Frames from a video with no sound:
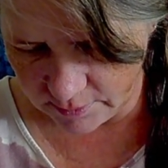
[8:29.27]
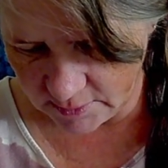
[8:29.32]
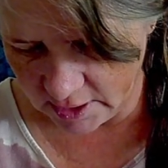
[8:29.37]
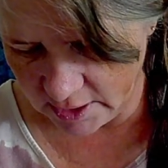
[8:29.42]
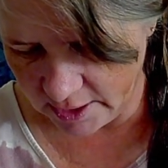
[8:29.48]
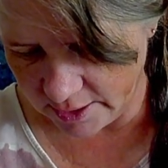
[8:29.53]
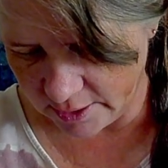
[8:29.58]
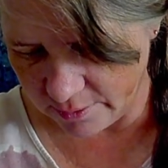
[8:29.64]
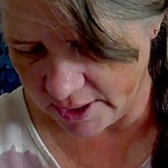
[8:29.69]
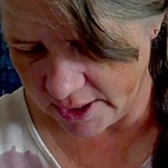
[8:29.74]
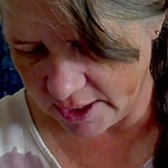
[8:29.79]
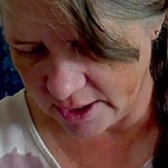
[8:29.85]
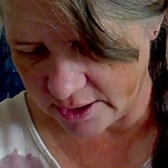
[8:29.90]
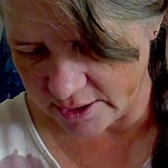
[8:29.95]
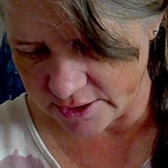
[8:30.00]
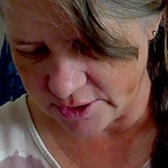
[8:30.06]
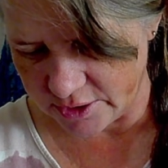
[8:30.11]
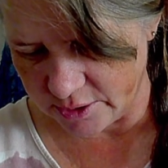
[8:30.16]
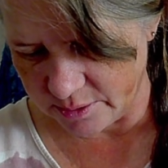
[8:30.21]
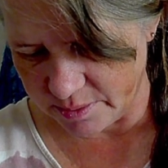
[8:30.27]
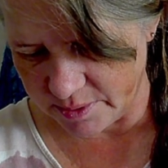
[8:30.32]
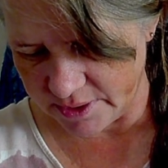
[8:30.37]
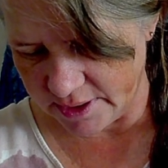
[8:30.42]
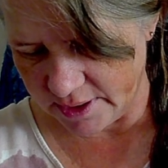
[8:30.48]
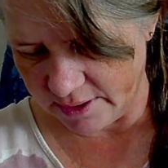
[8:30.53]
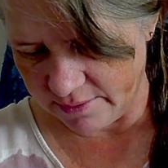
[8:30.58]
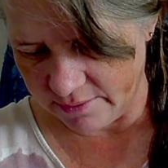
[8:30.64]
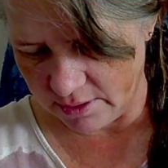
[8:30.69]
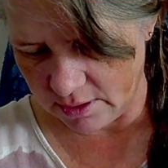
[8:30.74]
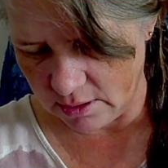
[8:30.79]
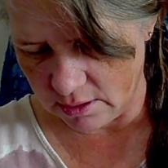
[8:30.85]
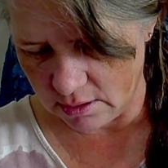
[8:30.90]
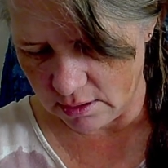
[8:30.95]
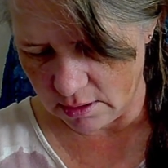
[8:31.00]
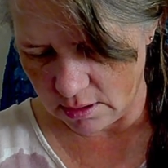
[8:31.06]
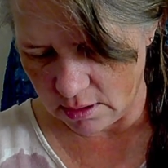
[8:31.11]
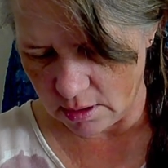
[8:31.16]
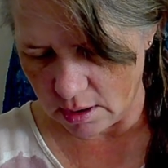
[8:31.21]
like Red Heart Super Saver.
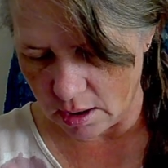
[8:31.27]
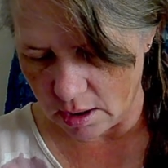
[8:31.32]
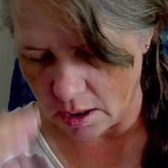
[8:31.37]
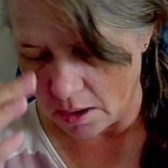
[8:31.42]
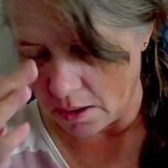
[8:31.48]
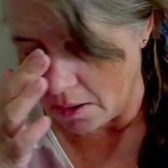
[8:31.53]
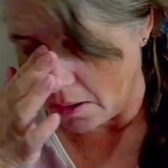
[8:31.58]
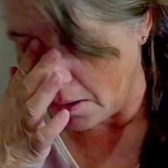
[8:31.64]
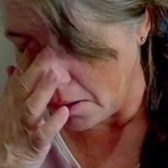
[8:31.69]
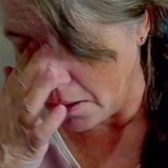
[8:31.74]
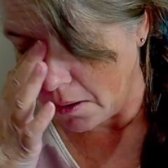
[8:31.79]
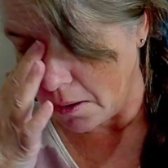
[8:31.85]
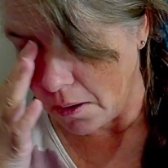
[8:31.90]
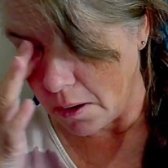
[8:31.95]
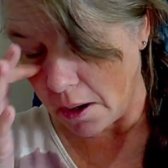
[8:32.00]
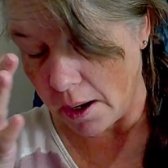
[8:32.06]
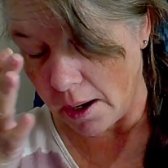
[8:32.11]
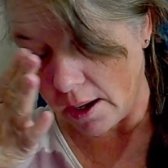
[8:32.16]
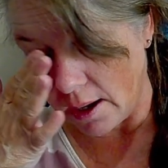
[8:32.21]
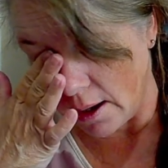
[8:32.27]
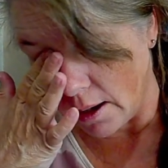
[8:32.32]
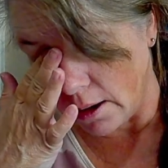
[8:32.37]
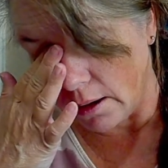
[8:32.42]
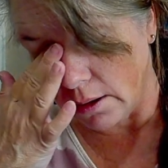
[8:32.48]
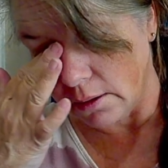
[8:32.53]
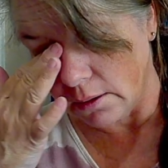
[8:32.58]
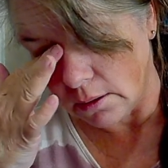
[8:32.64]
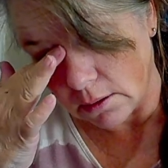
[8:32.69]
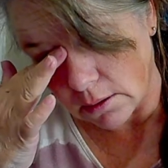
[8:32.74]
And